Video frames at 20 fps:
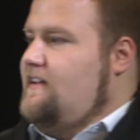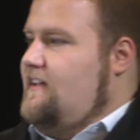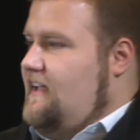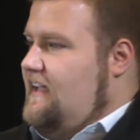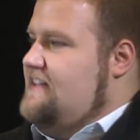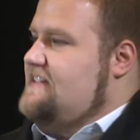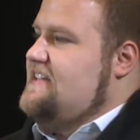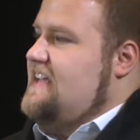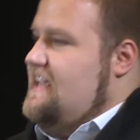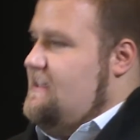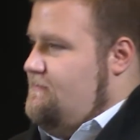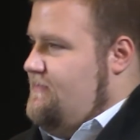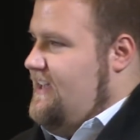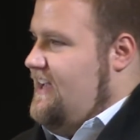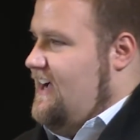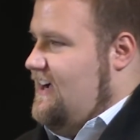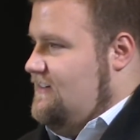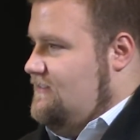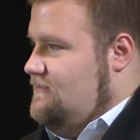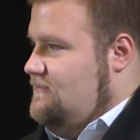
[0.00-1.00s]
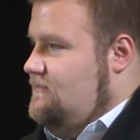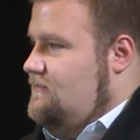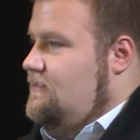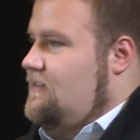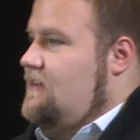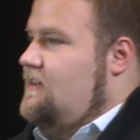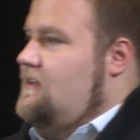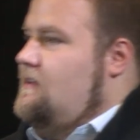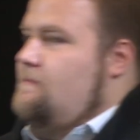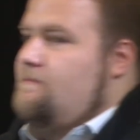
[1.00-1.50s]
and take me out,
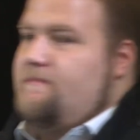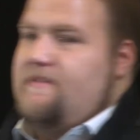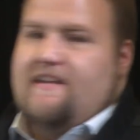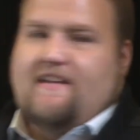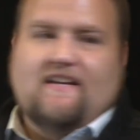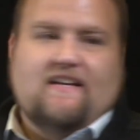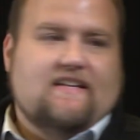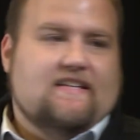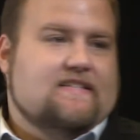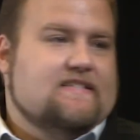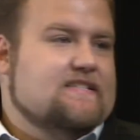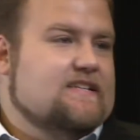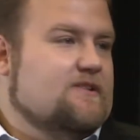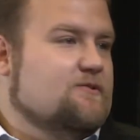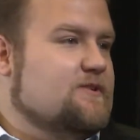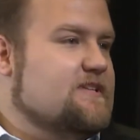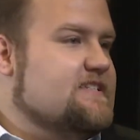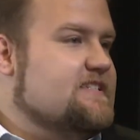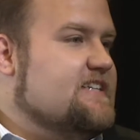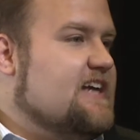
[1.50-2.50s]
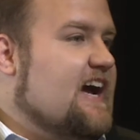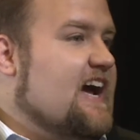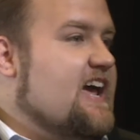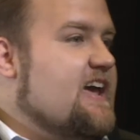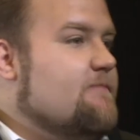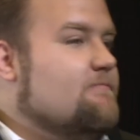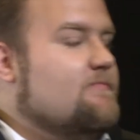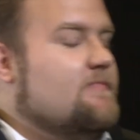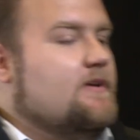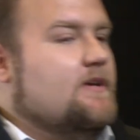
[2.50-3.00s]
because it was
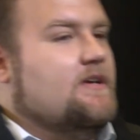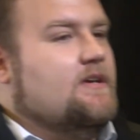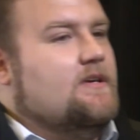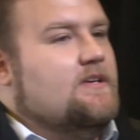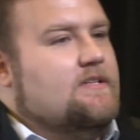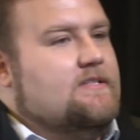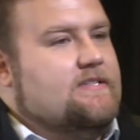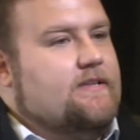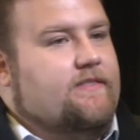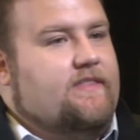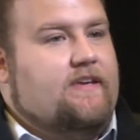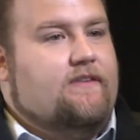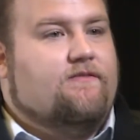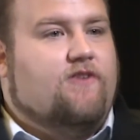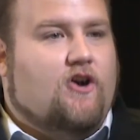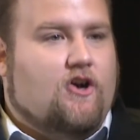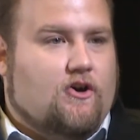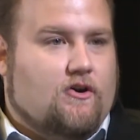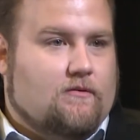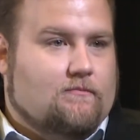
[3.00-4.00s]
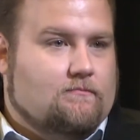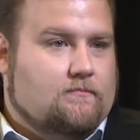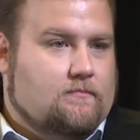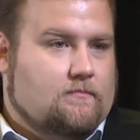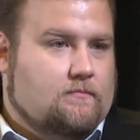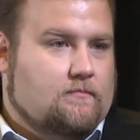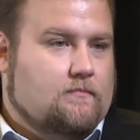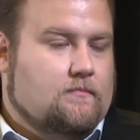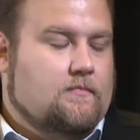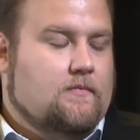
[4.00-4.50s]
time to leave home
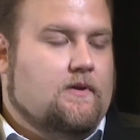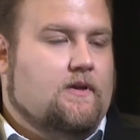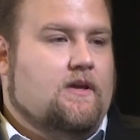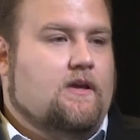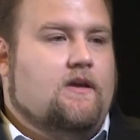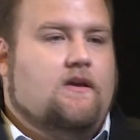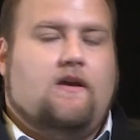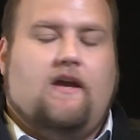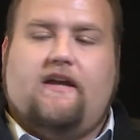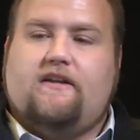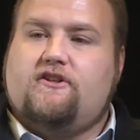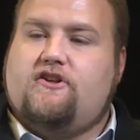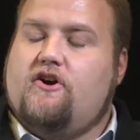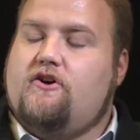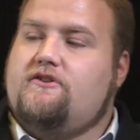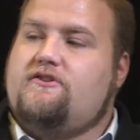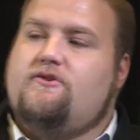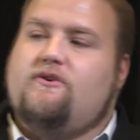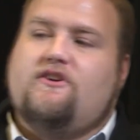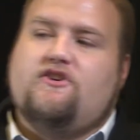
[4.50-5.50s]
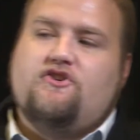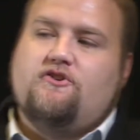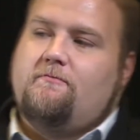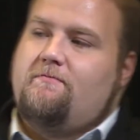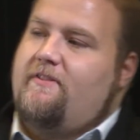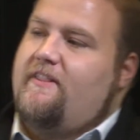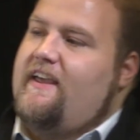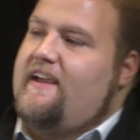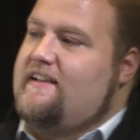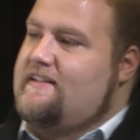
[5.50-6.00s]
and go to a new
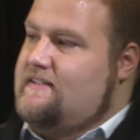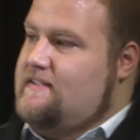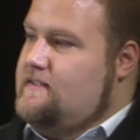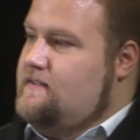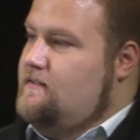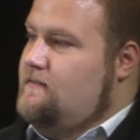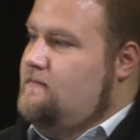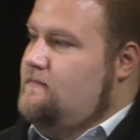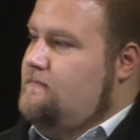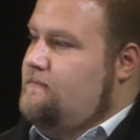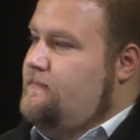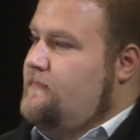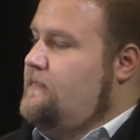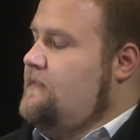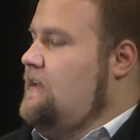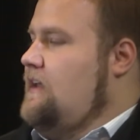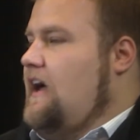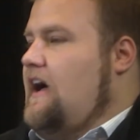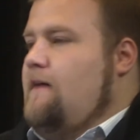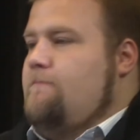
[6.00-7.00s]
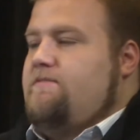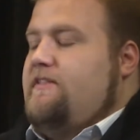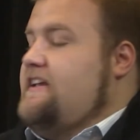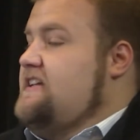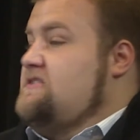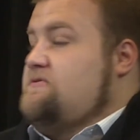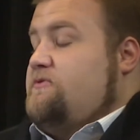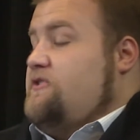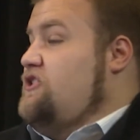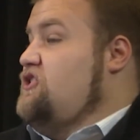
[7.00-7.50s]
place, a
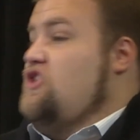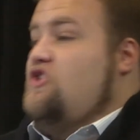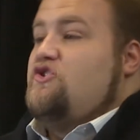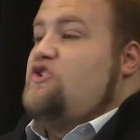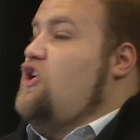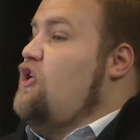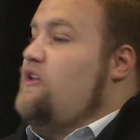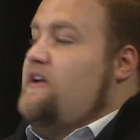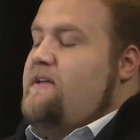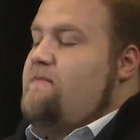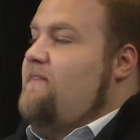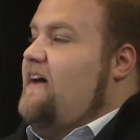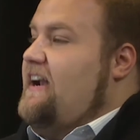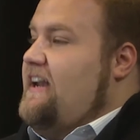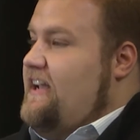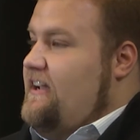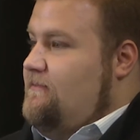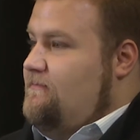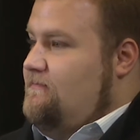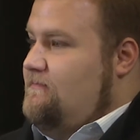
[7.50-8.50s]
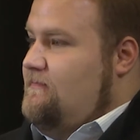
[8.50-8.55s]
place where you don't know anybody,